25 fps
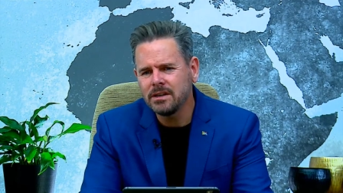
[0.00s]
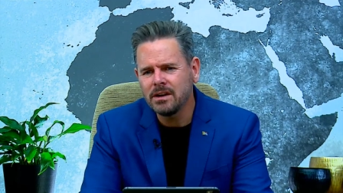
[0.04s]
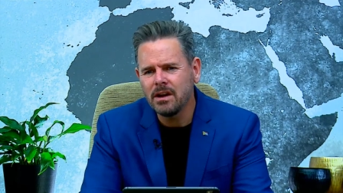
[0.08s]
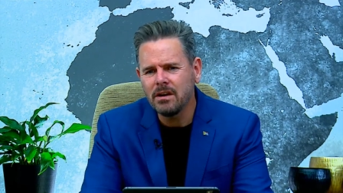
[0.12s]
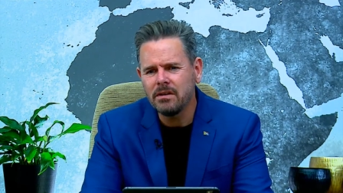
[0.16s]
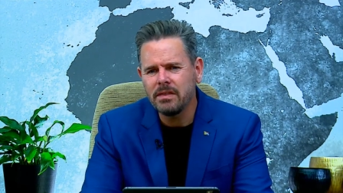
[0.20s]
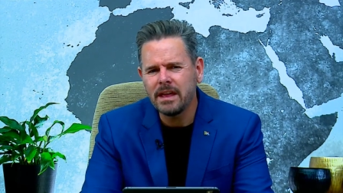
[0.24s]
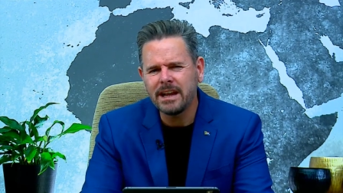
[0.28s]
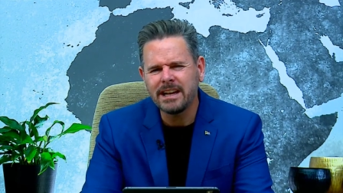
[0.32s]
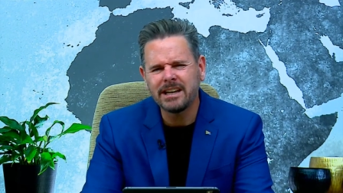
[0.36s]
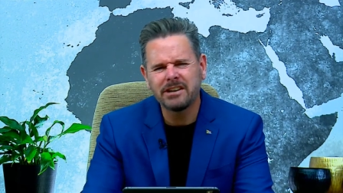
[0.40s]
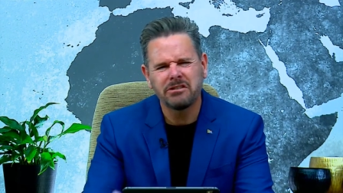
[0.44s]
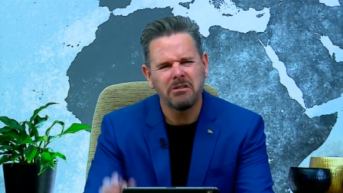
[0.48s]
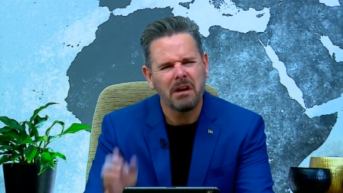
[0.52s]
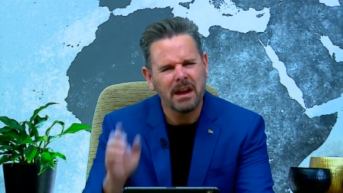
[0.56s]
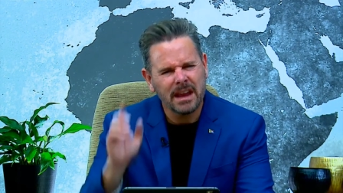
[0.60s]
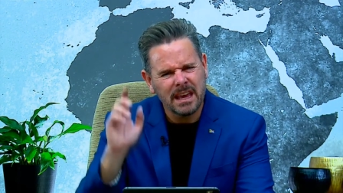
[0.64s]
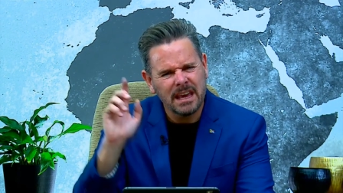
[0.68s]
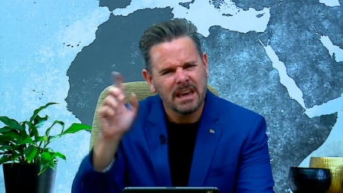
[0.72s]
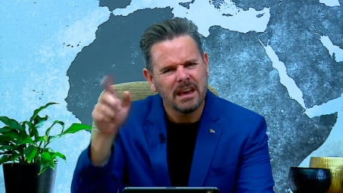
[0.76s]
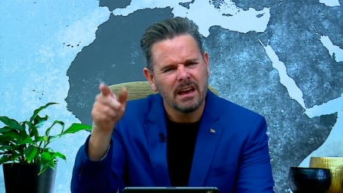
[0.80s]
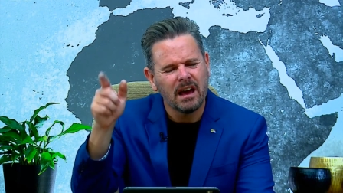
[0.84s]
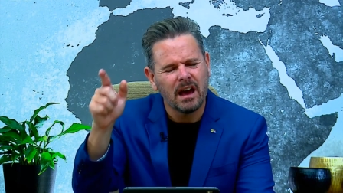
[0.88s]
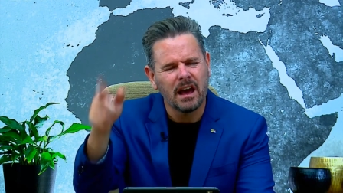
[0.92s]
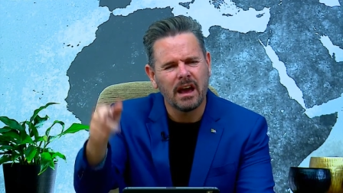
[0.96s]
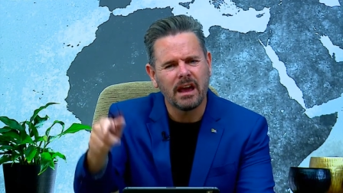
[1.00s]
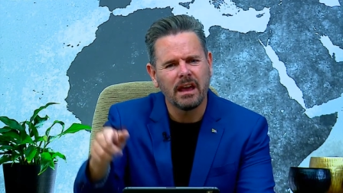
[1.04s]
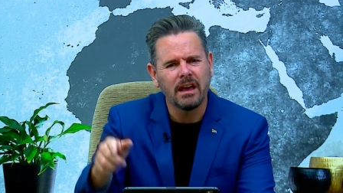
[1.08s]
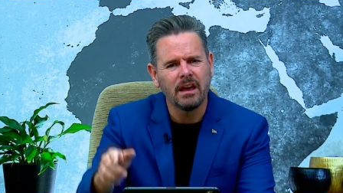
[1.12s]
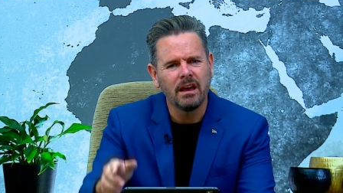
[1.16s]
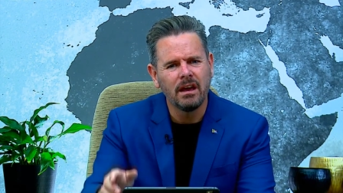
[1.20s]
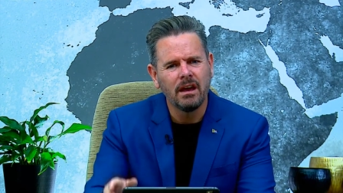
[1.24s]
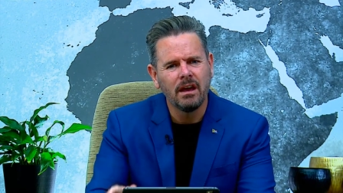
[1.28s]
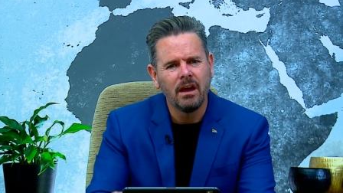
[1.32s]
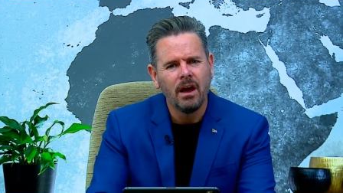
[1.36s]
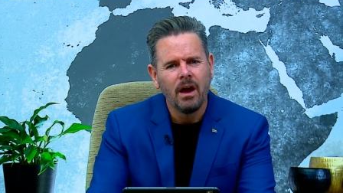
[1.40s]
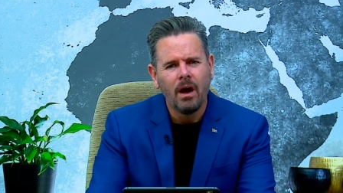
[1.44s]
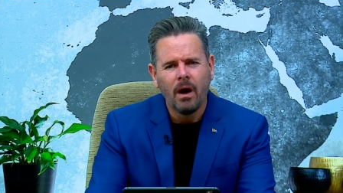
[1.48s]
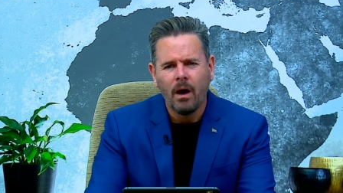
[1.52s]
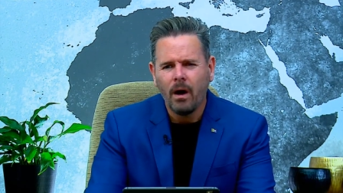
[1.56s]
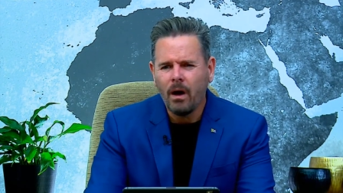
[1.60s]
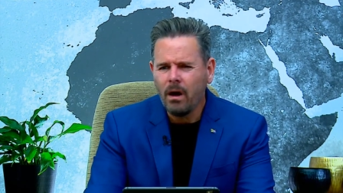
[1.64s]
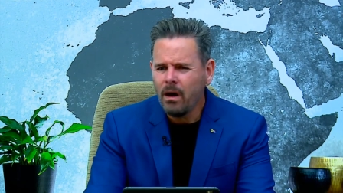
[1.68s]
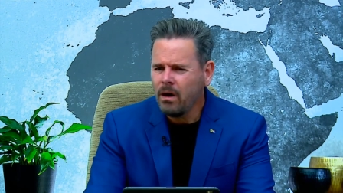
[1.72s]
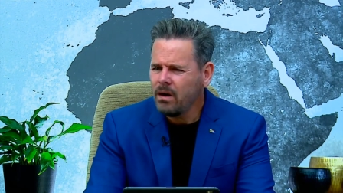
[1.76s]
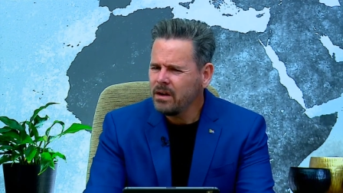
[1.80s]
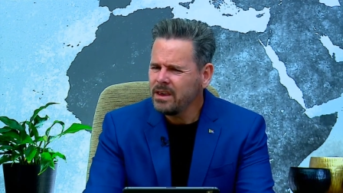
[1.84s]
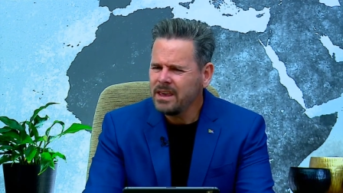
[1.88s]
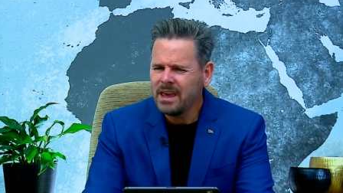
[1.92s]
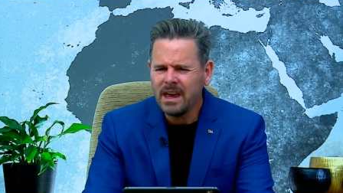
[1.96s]
You know that druggy guy?
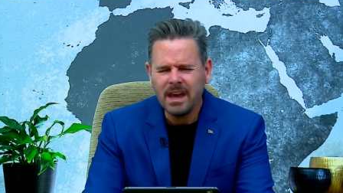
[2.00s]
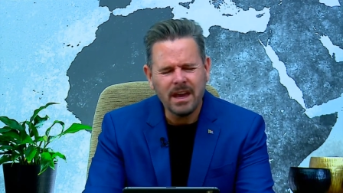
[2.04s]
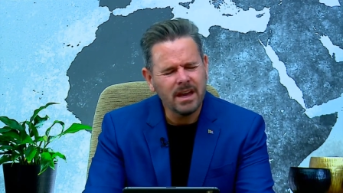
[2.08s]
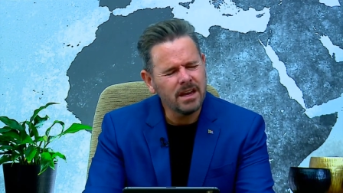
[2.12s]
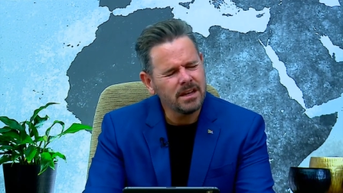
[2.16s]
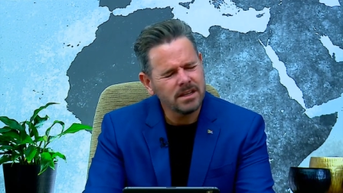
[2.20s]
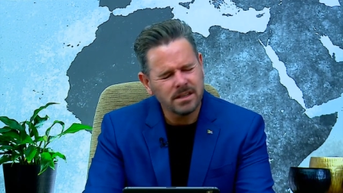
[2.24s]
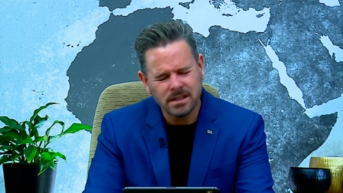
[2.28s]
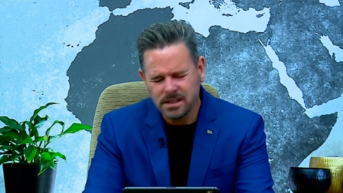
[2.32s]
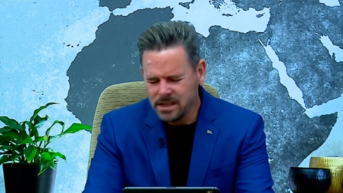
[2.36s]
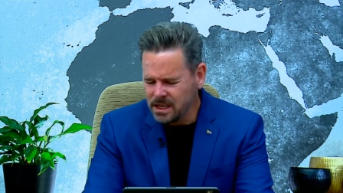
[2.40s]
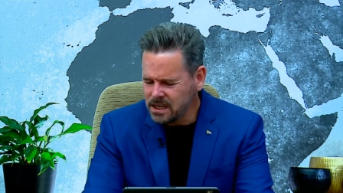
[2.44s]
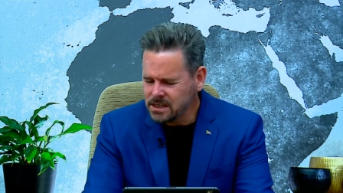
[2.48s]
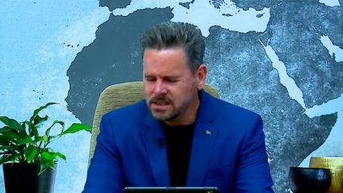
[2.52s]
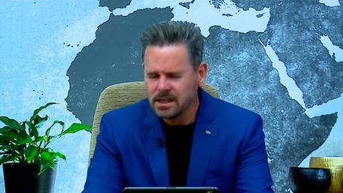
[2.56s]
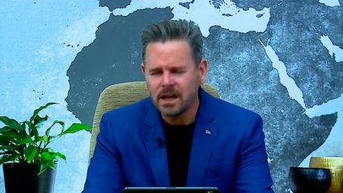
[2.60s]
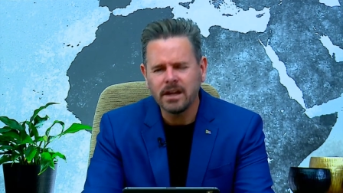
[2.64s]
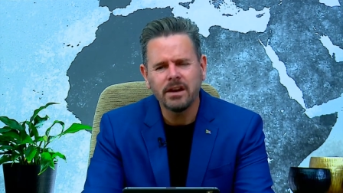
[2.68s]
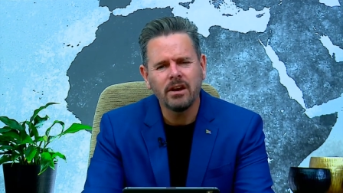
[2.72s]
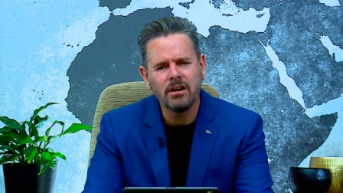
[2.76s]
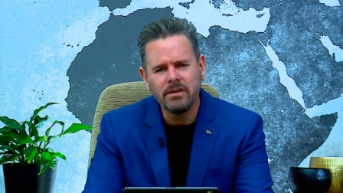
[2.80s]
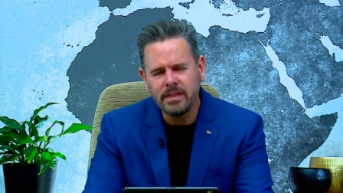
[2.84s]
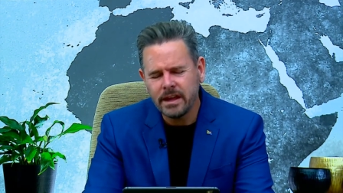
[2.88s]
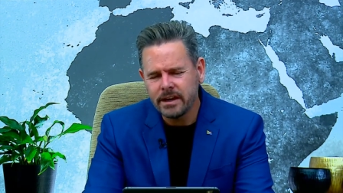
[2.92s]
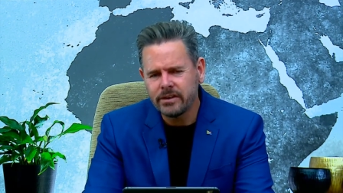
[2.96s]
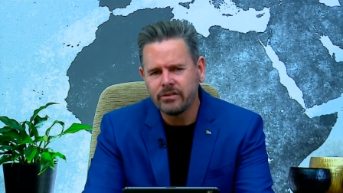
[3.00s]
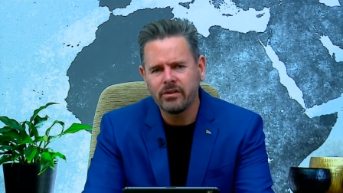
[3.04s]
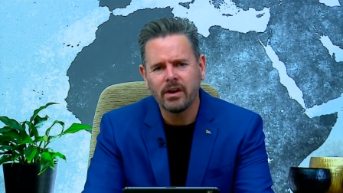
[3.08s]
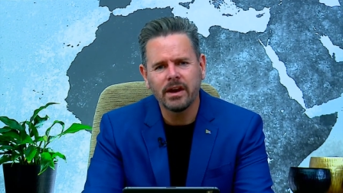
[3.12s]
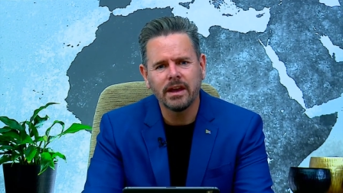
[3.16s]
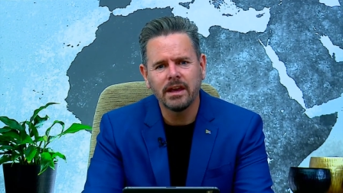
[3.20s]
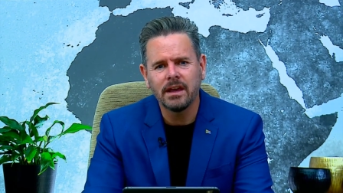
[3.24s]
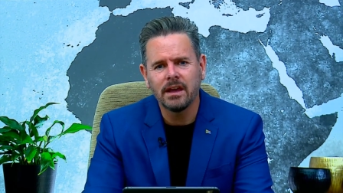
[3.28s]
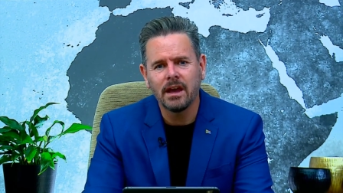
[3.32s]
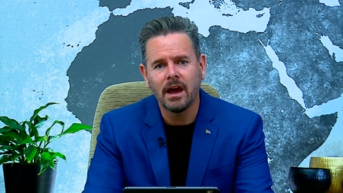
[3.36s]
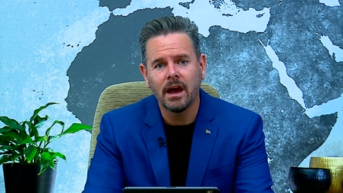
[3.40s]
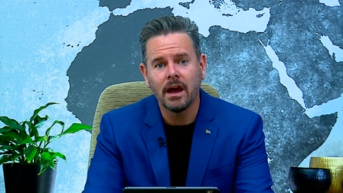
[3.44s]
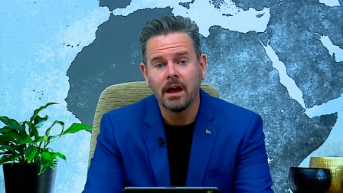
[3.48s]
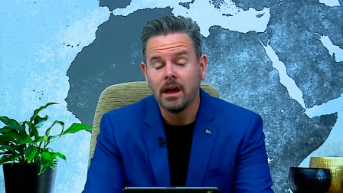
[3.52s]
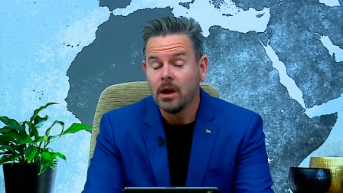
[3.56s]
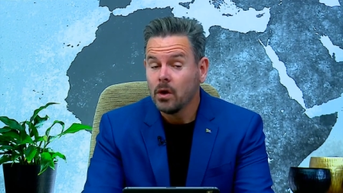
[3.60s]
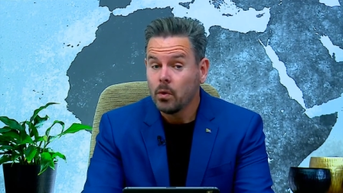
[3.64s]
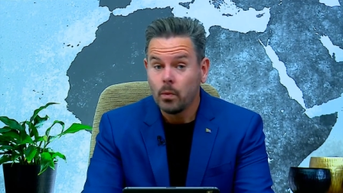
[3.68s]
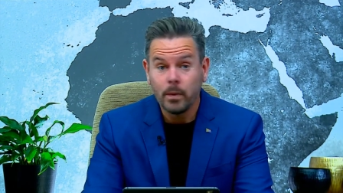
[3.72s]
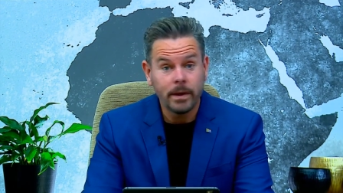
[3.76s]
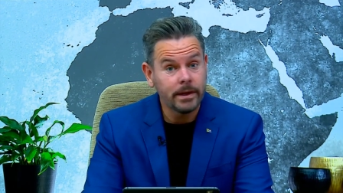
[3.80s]
Oh, yes, yes, I know that druggy guy.